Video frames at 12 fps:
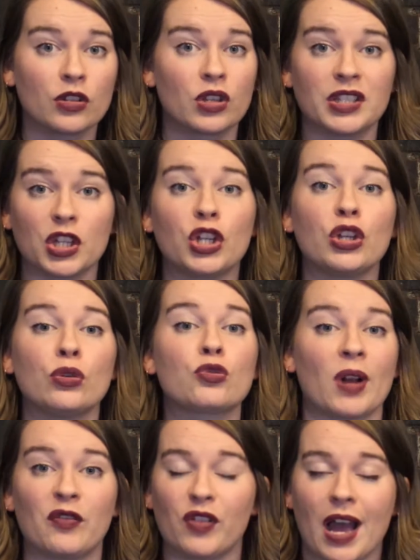So that's a
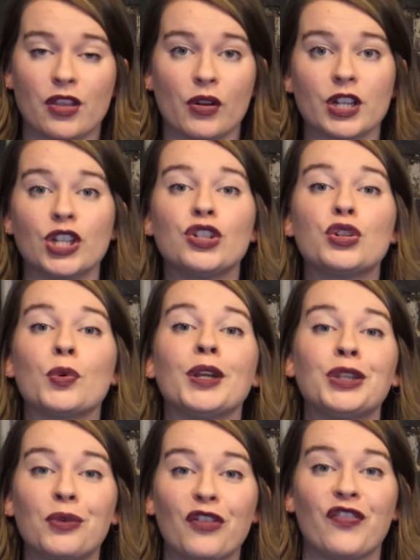huge red flag. They're actually
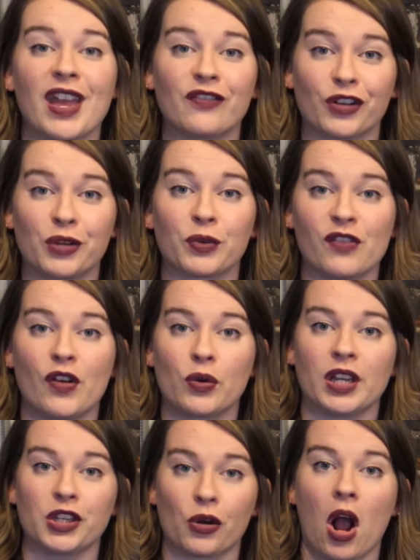doing you a favor in
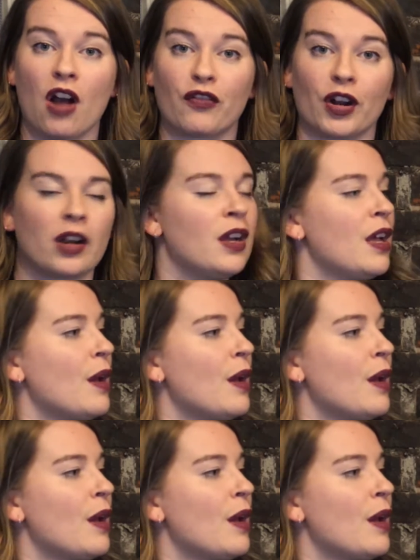revoking your offer.